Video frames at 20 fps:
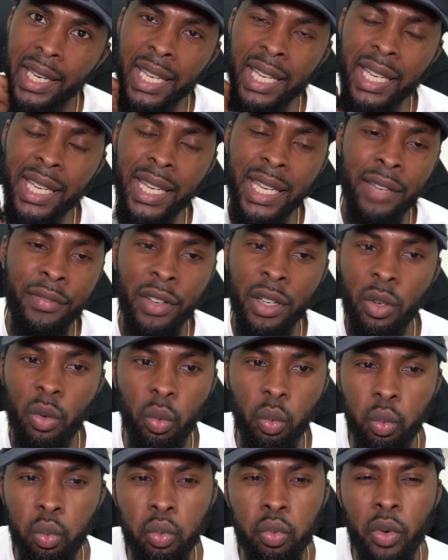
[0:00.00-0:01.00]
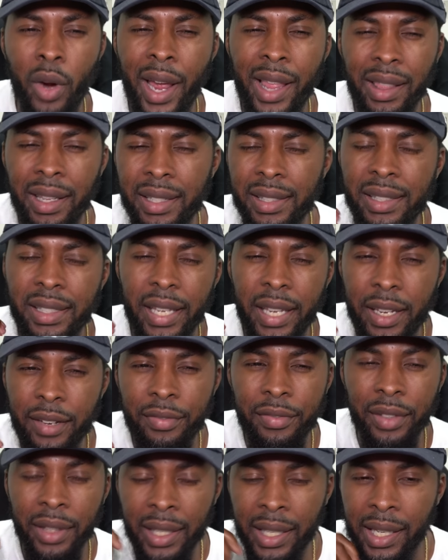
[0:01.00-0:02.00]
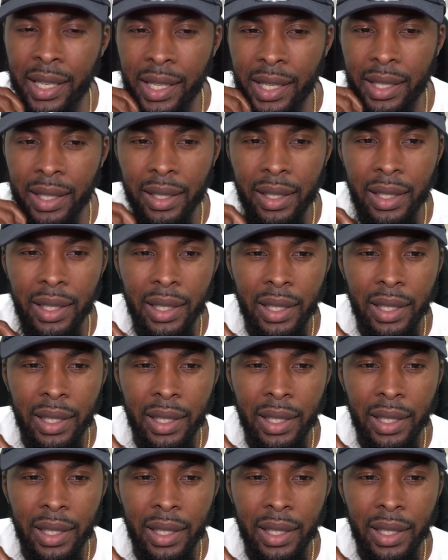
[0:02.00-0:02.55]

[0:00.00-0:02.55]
even relatively